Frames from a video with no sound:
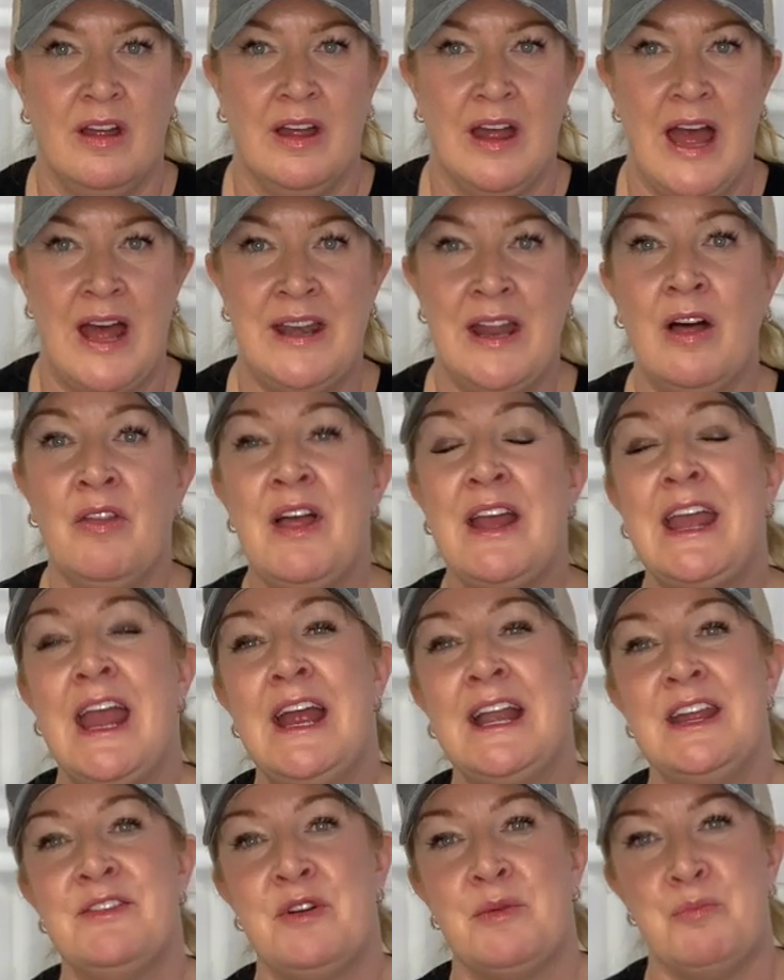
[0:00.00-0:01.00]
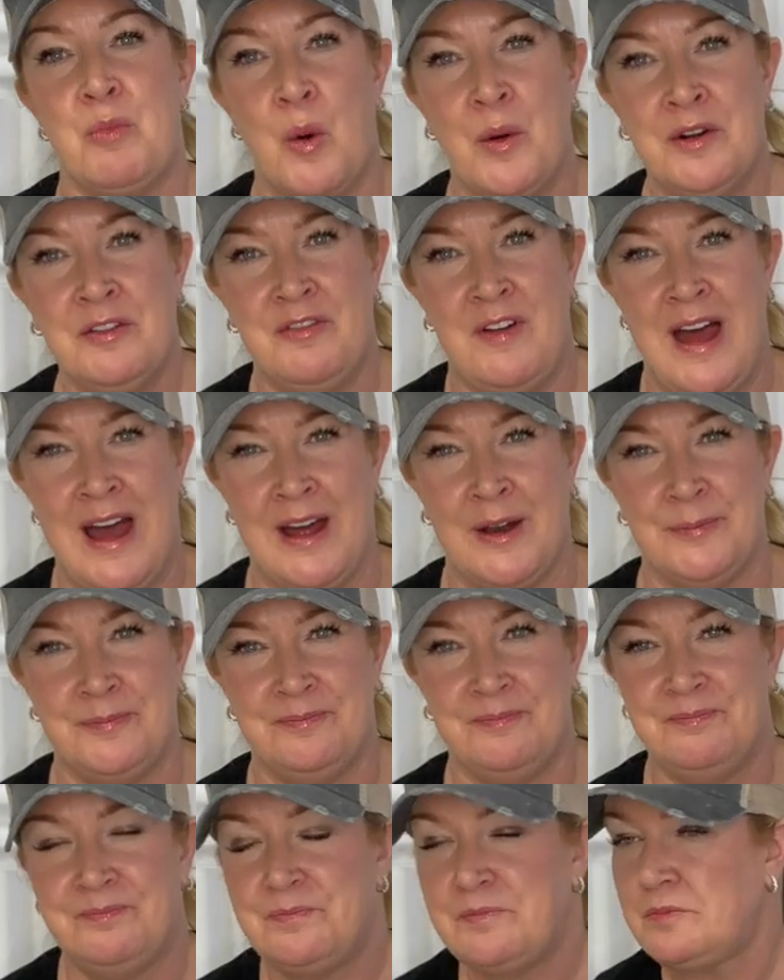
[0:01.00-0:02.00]
And now they gain even more
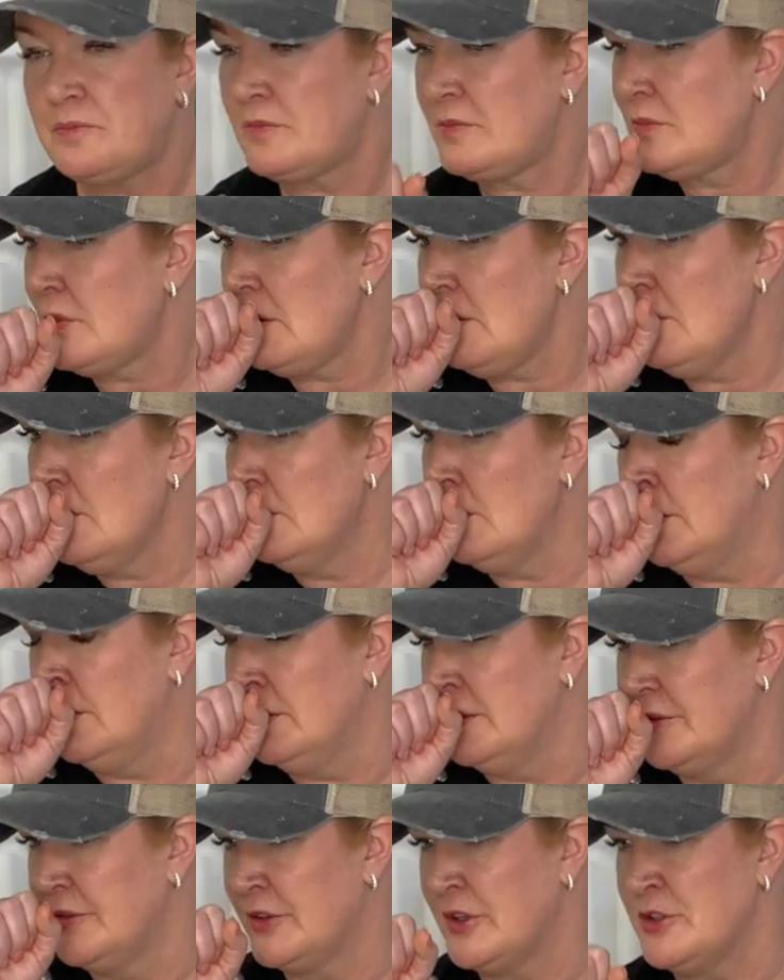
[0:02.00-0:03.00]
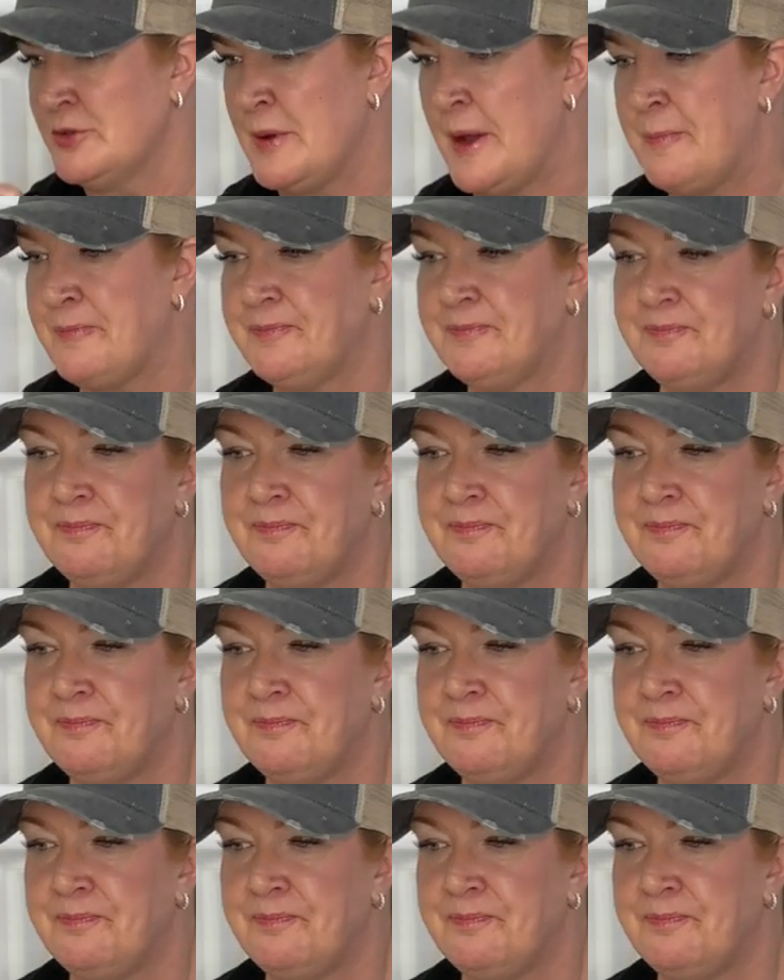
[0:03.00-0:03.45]
fat. Excuse me.